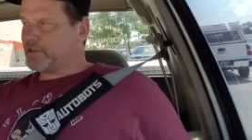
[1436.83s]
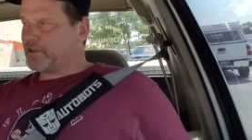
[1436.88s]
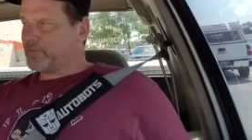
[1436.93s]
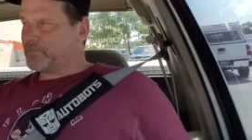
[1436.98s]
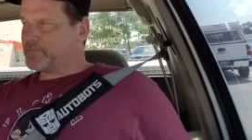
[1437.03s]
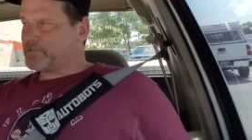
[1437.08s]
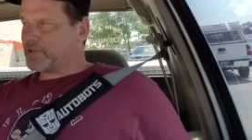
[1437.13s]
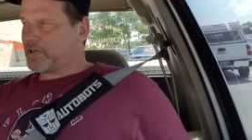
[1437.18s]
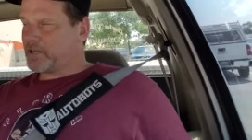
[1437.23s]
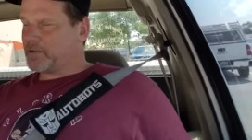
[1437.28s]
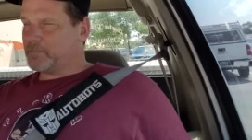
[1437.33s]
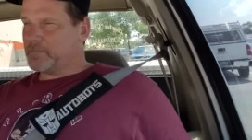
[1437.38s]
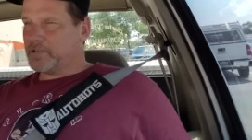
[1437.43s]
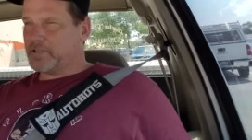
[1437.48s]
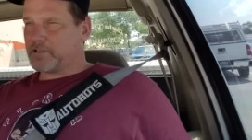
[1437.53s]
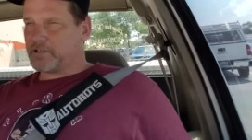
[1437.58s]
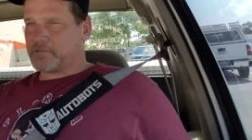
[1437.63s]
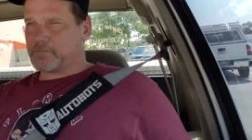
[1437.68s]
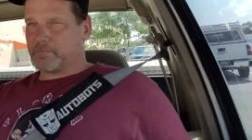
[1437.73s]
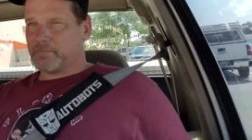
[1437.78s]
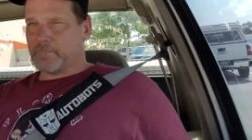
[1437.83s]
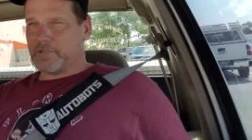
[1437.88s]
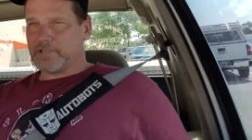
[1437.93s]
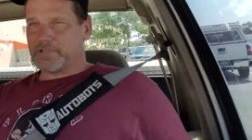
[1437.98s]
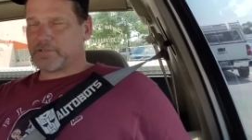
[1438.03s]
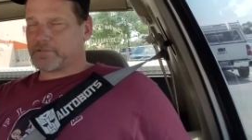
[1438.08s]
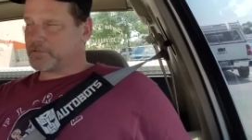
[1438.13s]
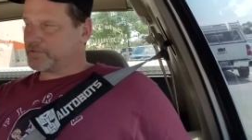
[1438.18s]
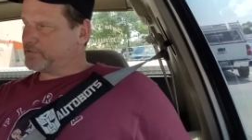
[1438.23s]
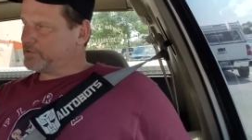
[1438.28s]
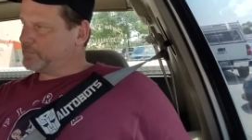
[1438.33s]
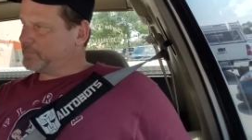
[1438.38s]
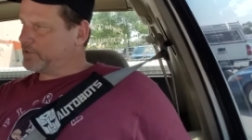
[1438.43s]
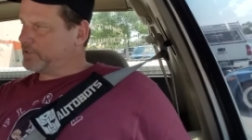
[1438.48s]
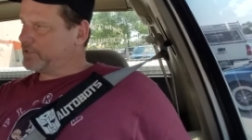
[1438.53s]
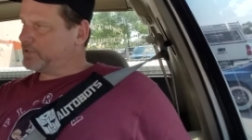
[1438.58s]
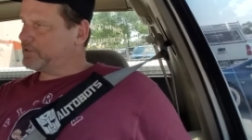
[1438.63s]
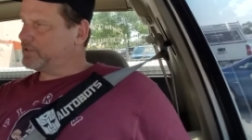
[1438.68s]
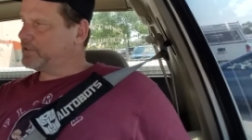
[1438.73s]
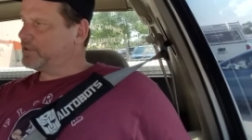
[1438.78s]
helped try to mentor to
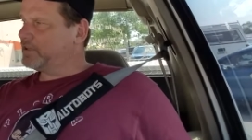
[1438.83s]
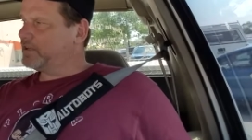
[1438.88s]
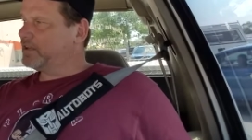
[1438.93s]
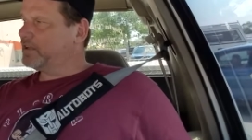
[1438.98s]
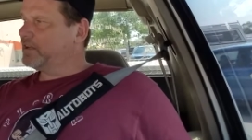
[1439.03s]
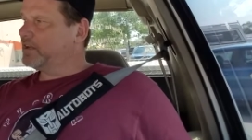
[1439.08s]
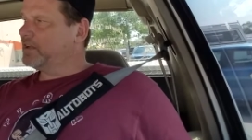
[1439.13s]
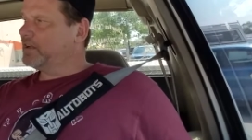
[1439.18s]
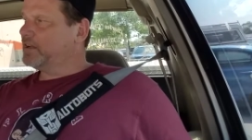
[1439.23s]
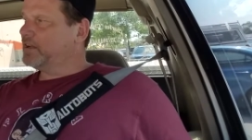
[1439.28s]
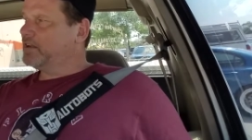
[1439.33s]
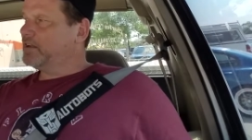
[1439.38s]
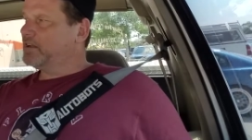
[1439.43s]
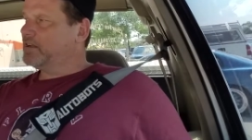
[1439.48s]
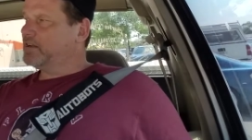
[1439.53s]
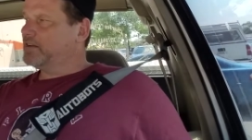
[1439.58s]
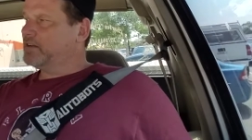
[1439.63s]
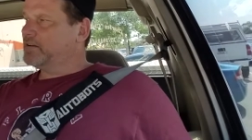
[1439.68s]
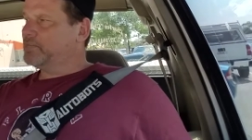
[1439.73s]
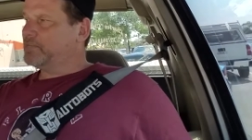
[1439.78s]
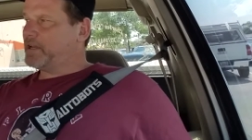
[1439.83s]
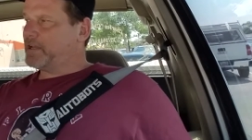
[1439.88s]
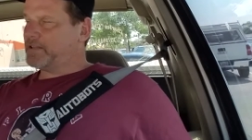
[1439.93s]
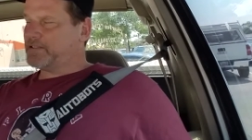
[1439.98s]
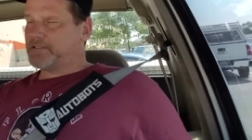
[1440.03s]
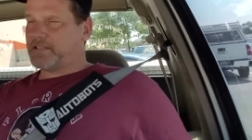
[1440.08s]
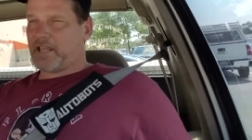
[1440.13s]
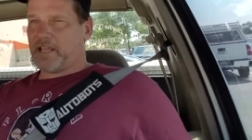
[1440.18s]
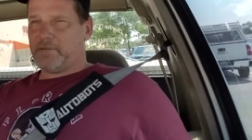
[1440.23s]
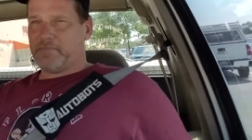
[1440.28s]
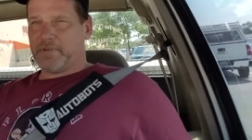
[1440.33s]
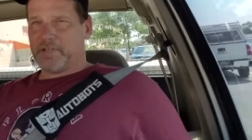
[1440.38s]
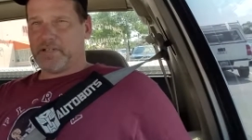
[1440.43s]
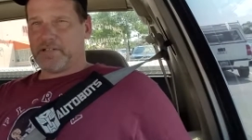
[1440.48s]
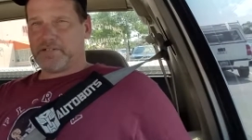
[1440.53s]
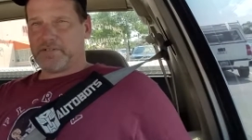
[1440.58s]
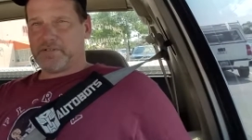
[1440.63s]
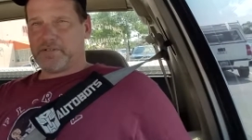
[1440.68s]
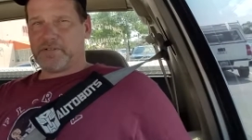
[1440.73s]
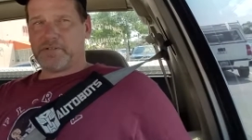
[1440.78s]
me, made a statement.
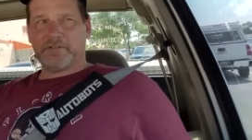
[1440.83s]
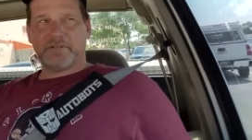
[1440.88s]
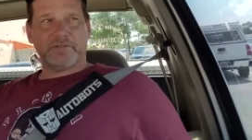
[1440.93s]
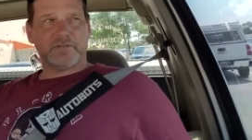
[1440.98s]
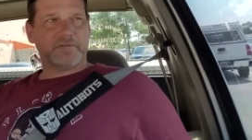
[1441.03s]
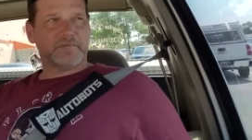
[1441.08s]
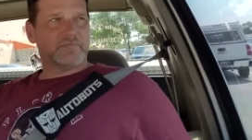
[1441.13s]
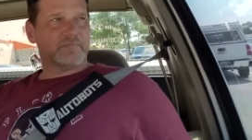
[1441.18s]
It's true.